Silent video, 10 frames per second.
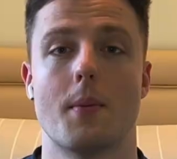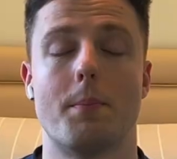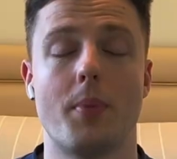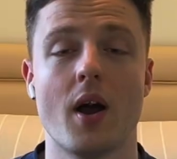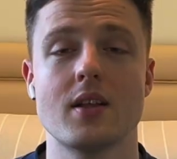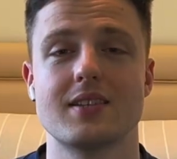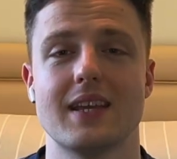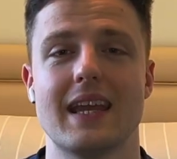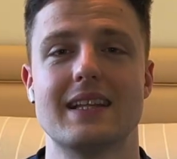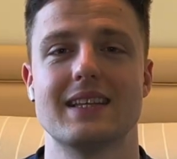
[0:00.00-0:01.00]
But
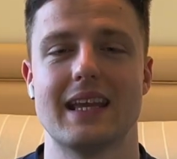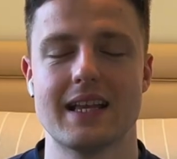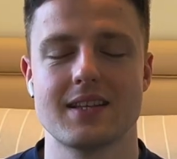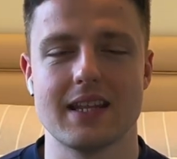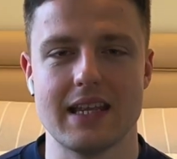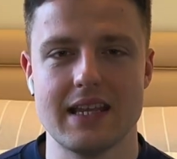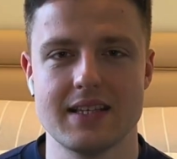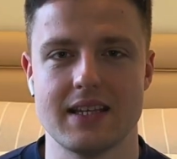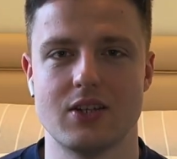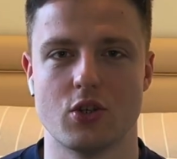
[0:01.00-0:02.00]
it isn't
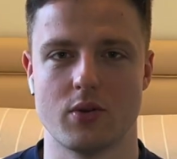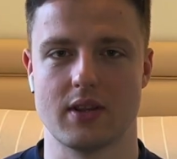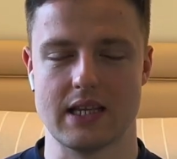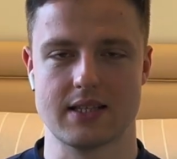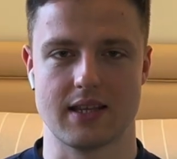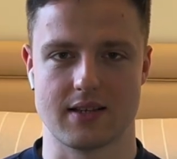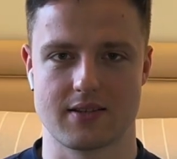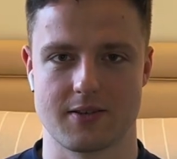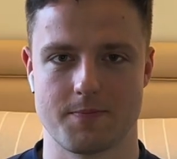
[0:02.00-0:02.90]
easy doing these things.